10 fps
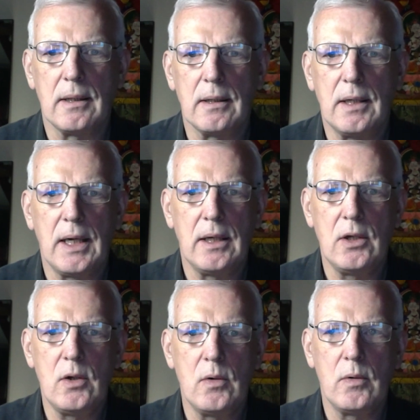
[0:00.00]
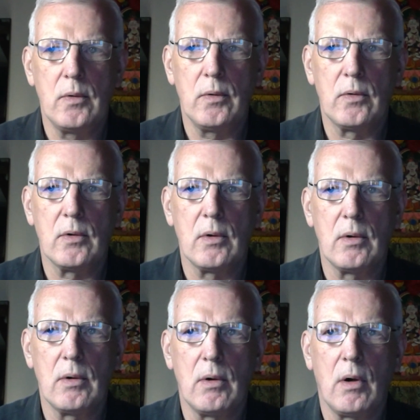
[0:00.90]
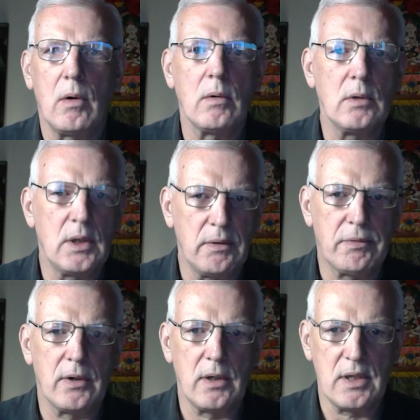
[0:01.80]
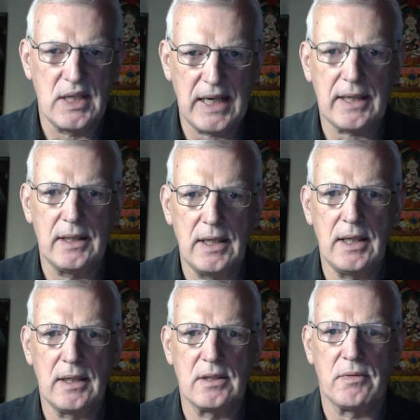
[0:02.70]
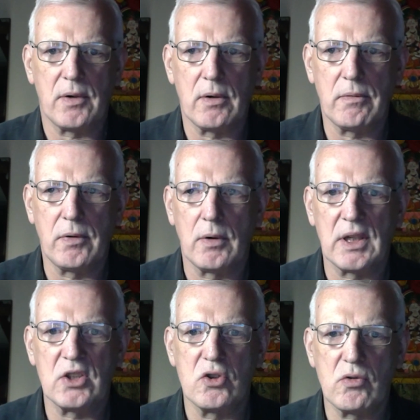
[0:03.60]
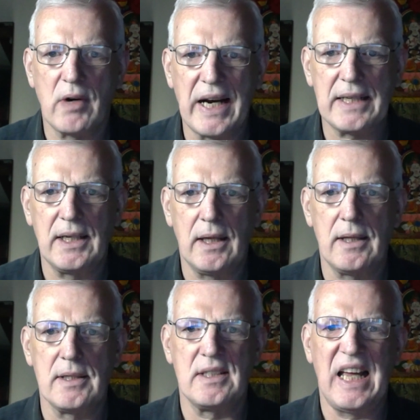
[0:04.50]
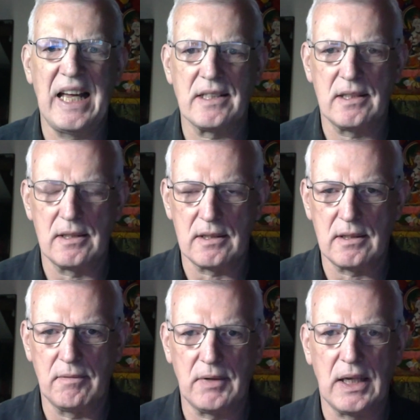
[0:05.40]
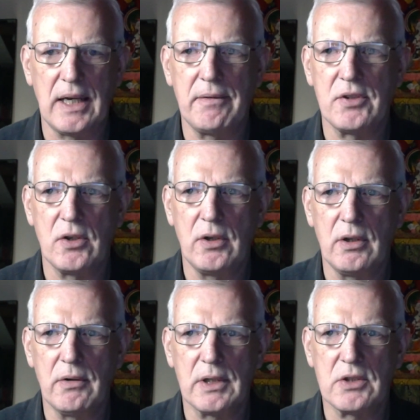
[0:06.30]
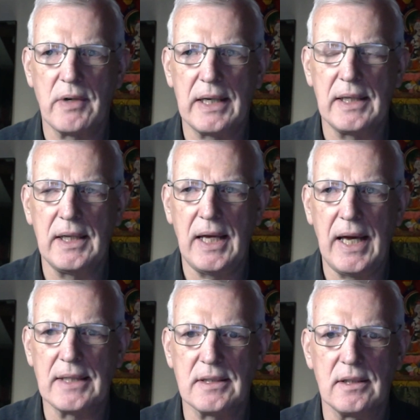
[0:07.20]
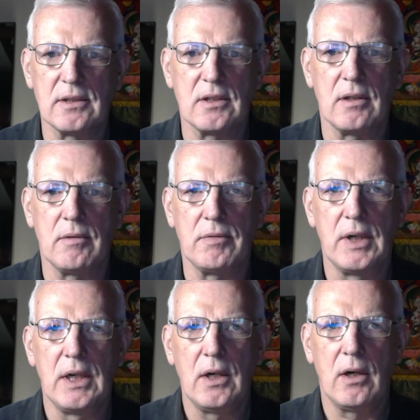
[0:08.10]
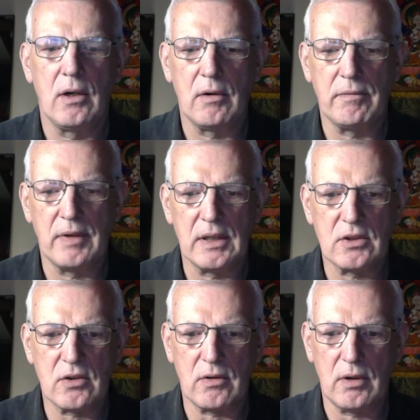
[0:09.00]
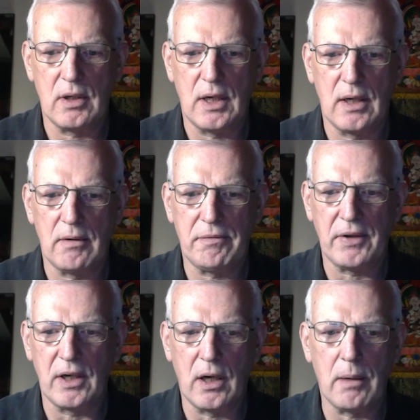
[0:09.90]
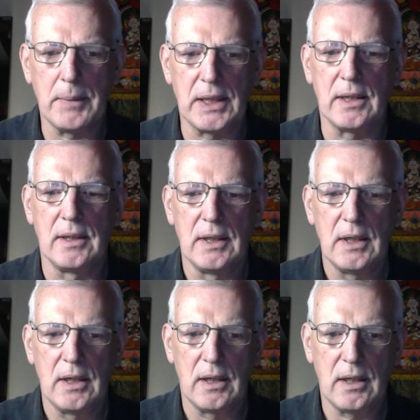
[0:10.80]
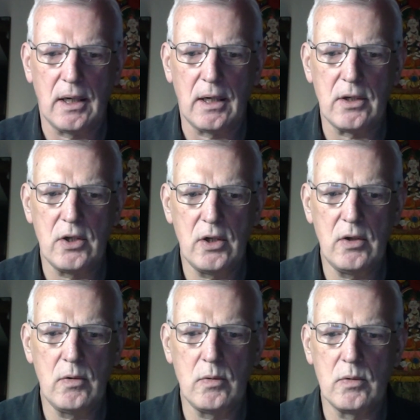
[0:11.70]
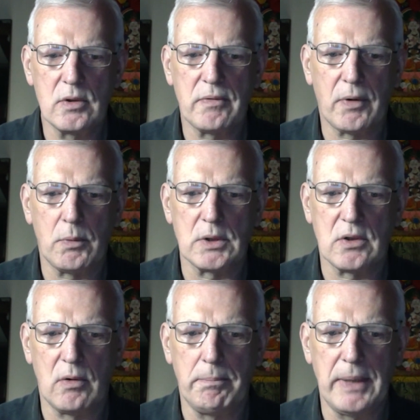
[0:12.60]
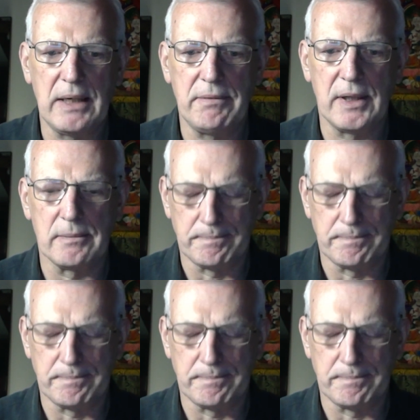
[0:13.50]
can use all different techniques for extracting this essence of life. So you're extracting the essence of certain phenomena to use for one's own benefit,